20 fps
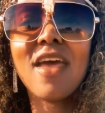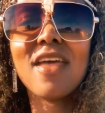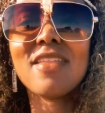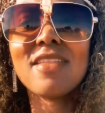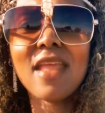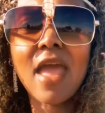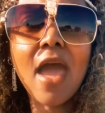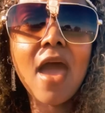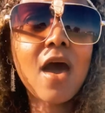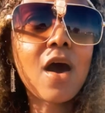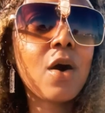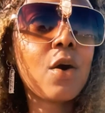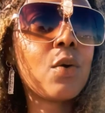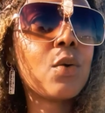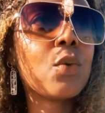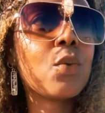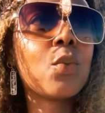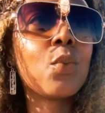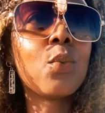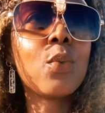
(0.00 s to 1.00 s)
Now,
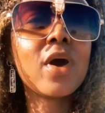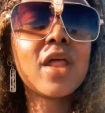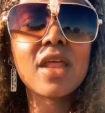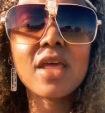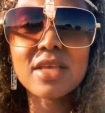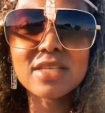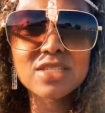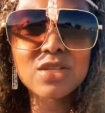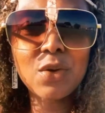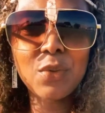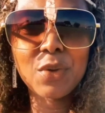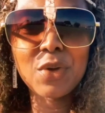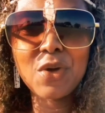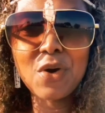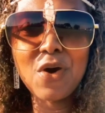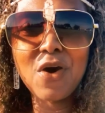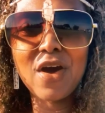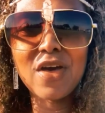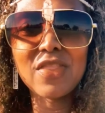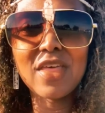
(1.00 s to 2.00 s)
what is going
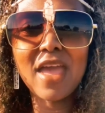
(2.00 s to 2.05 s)
on?